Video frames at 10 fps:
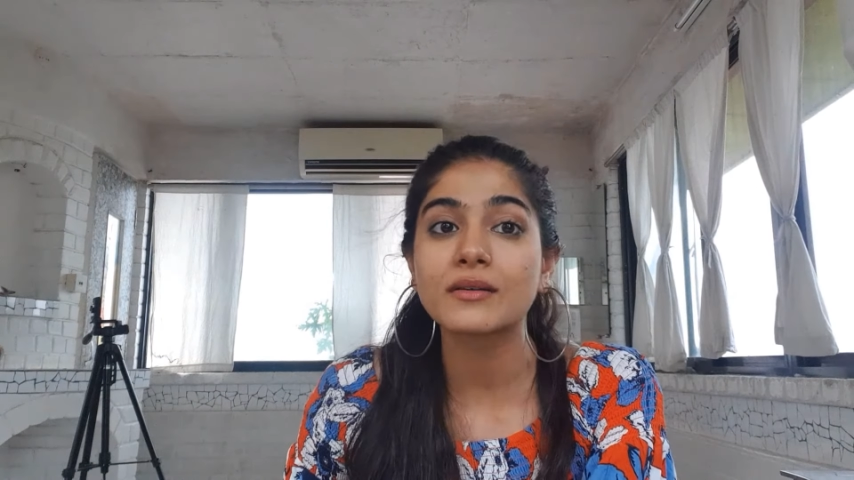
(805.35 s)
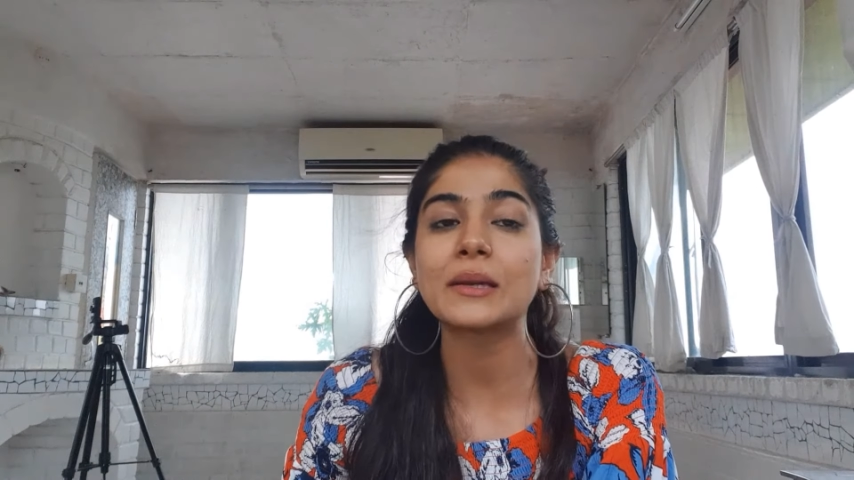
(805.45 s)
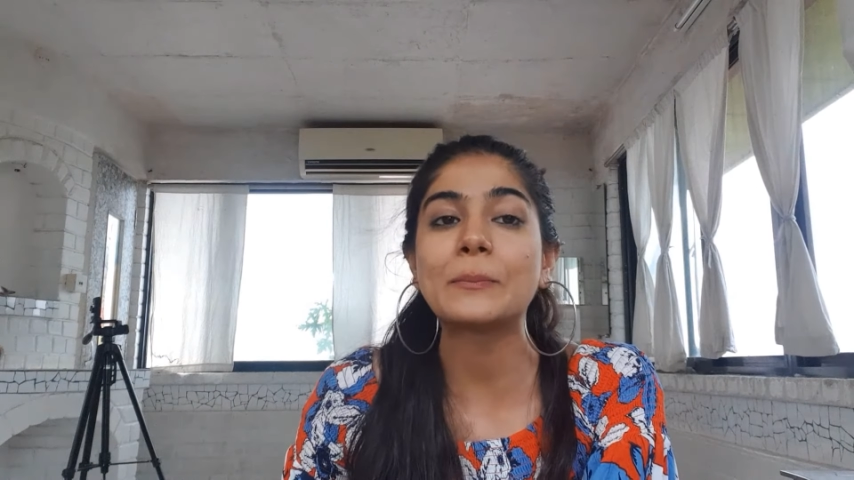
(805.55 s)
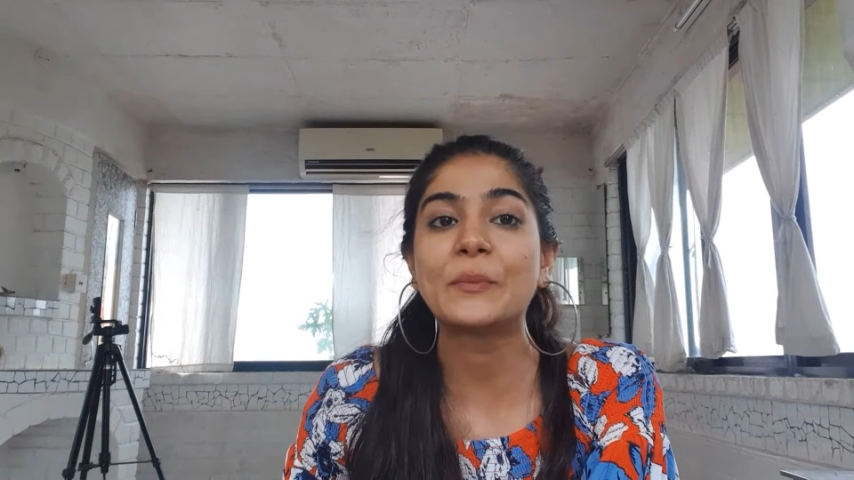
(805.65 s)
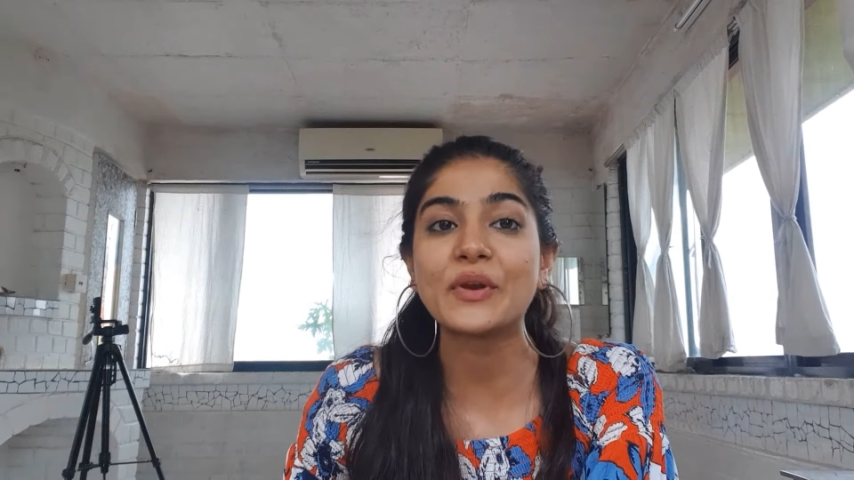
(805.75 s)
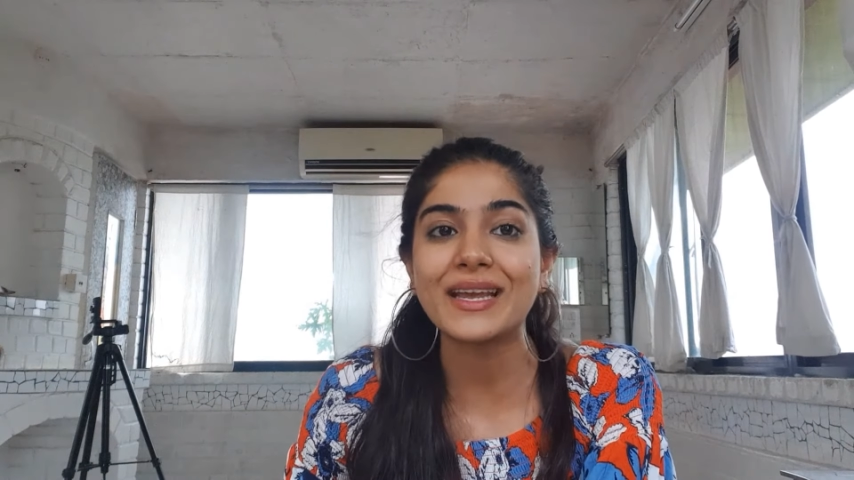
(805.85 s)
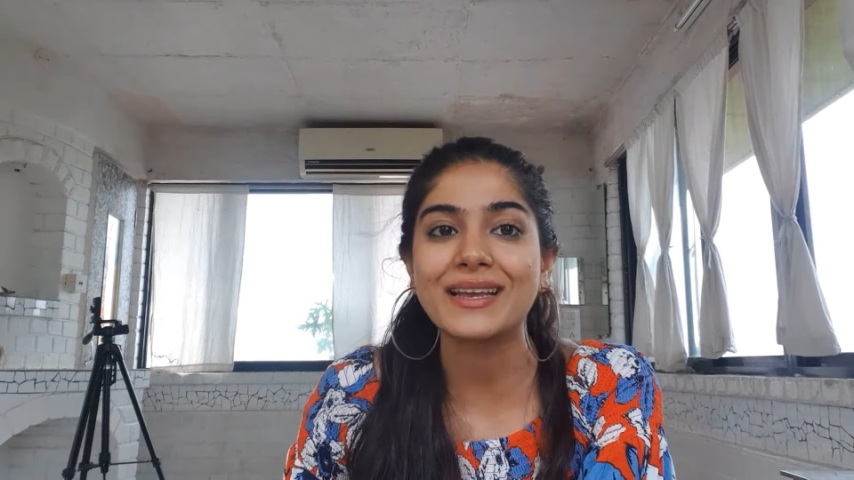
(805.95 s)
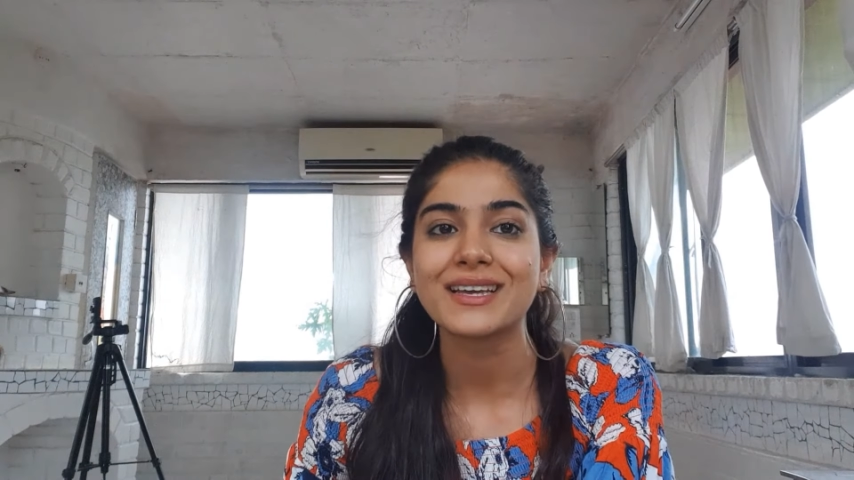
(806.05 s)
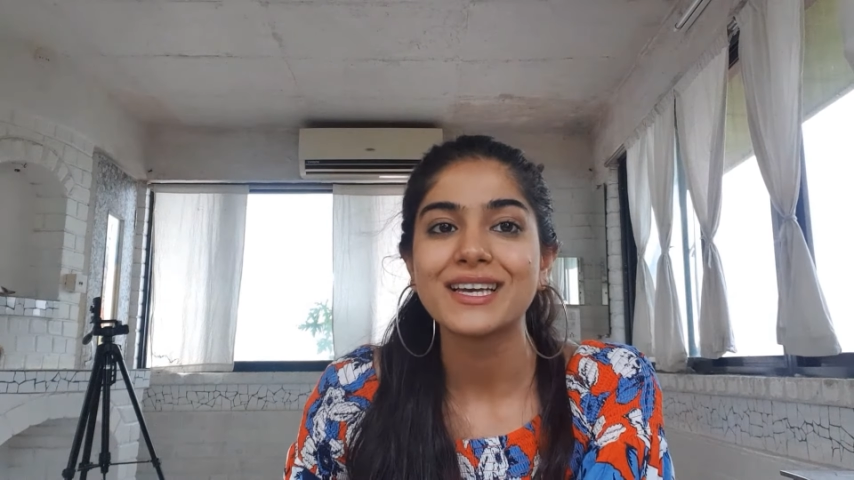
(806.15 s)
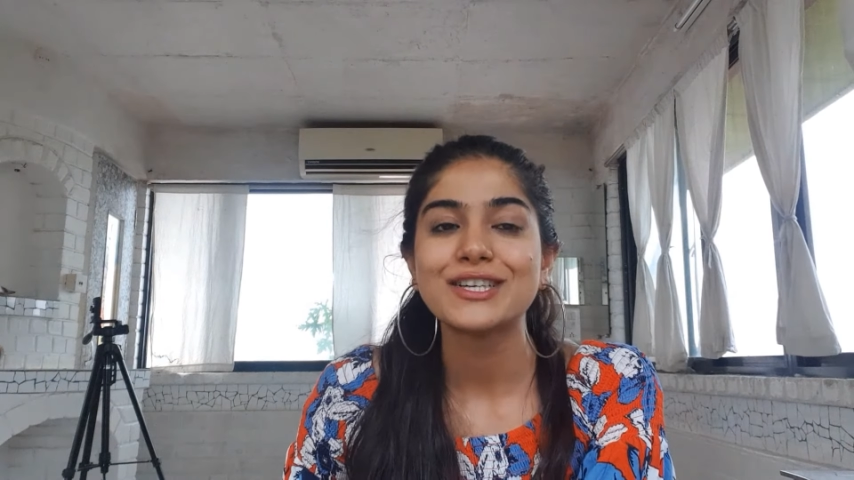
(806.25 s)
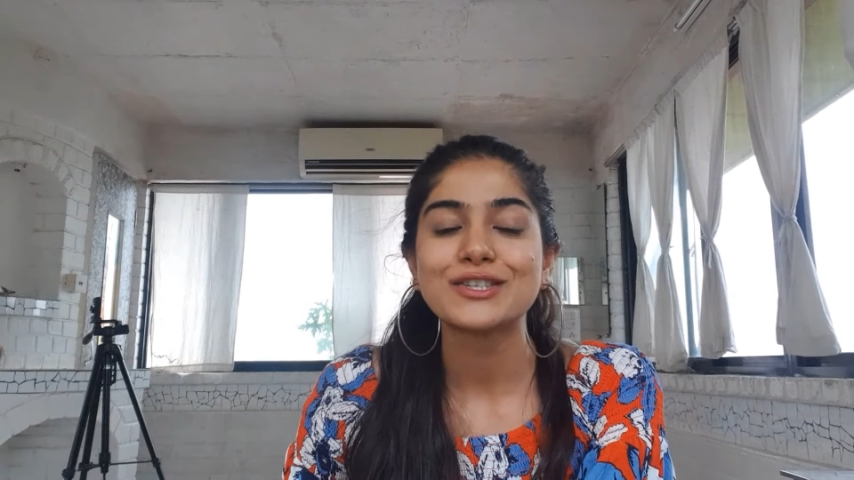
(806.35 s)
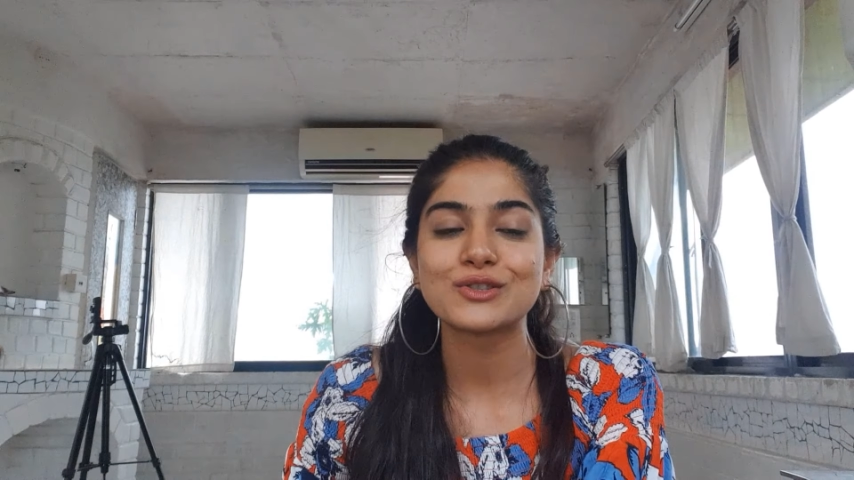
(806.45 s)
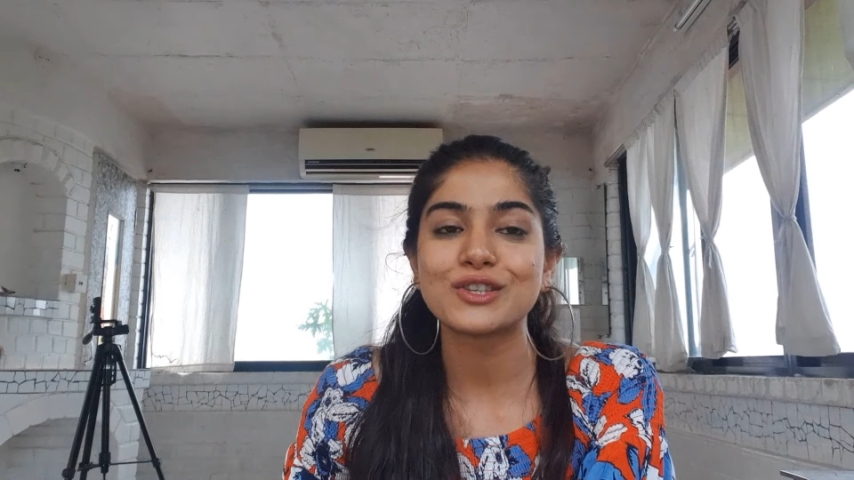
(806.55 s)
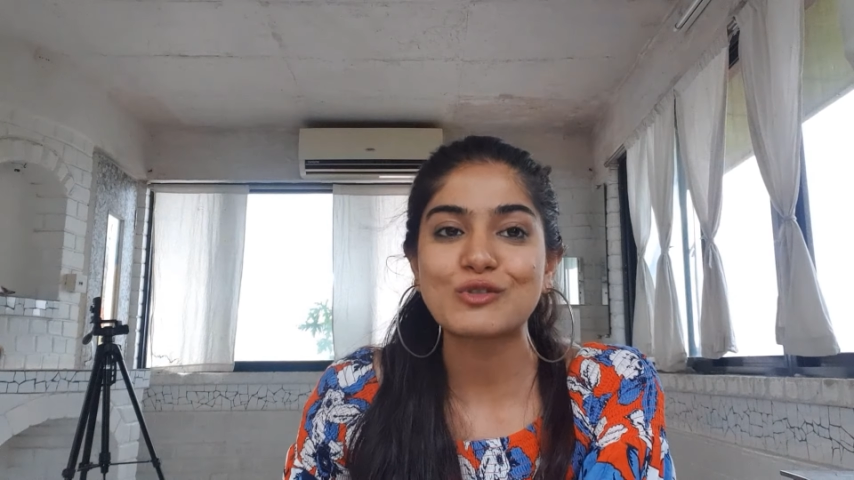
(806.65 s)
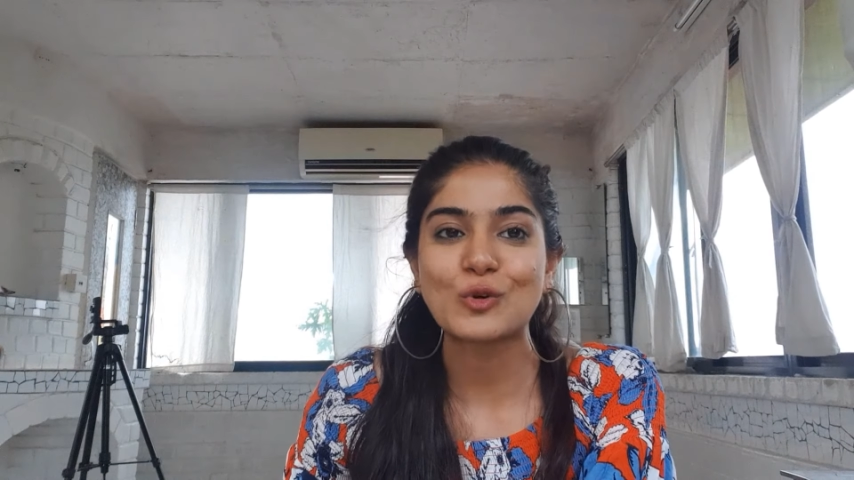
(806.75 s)
can bring to
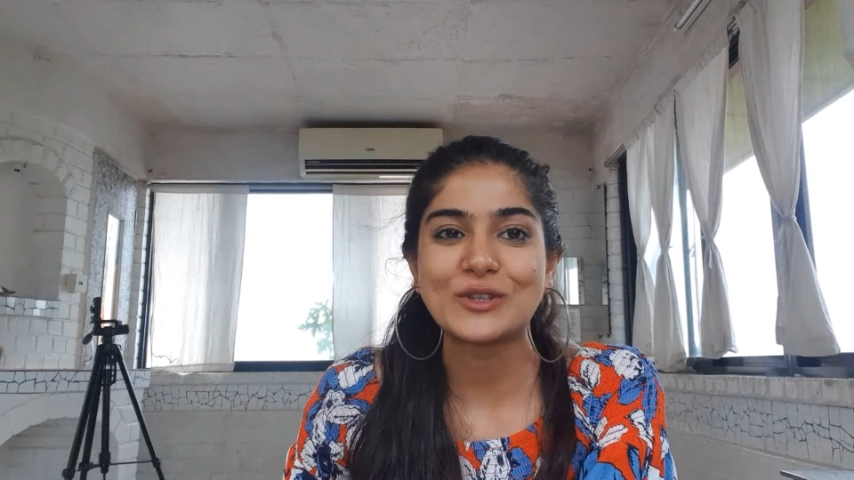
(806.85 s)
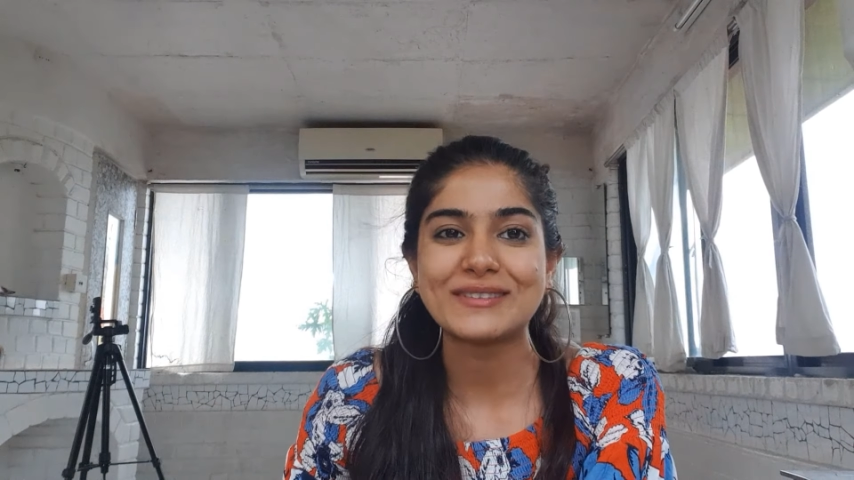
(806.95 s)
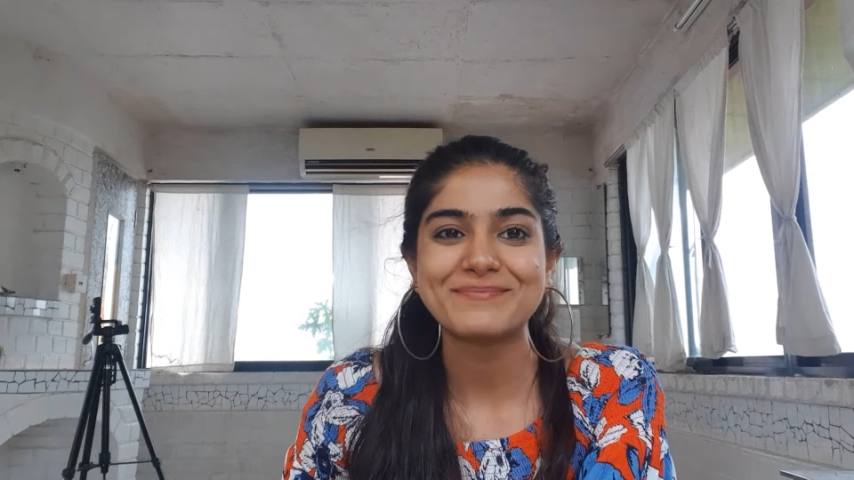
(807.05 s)
the role.